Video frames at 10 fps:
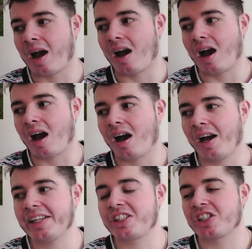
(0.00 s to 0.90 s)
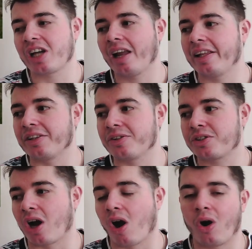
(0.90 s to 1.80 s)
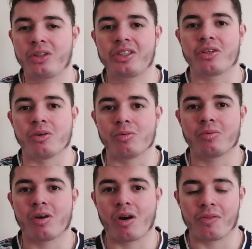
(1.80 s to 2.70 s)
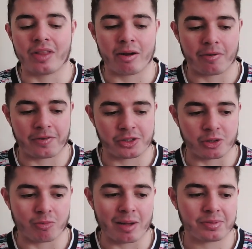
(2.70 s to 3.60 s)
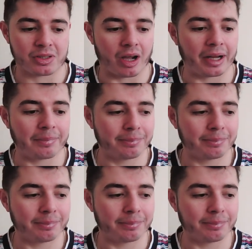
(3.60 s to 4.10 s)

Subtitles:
high challenge article on their official website.